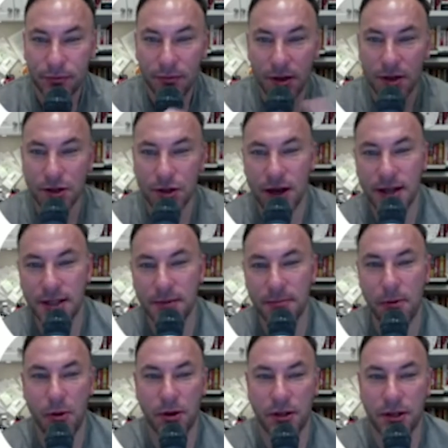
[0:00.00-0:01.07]
So that's
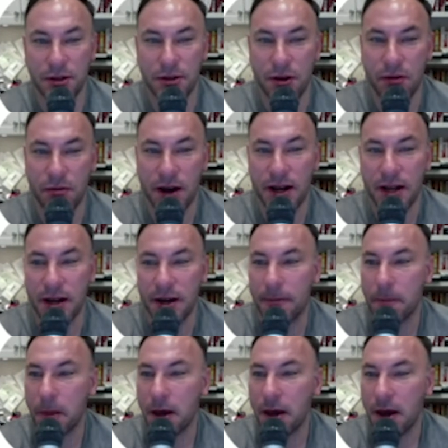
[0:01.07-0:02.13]
important to note right here.
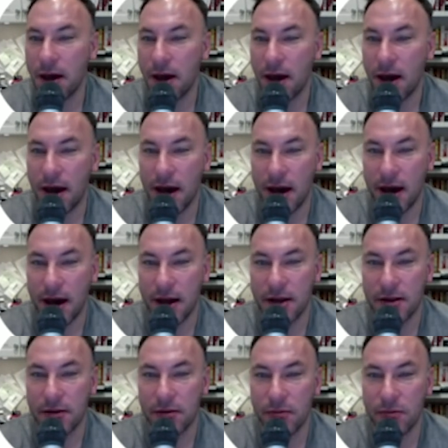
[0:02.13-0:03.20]
And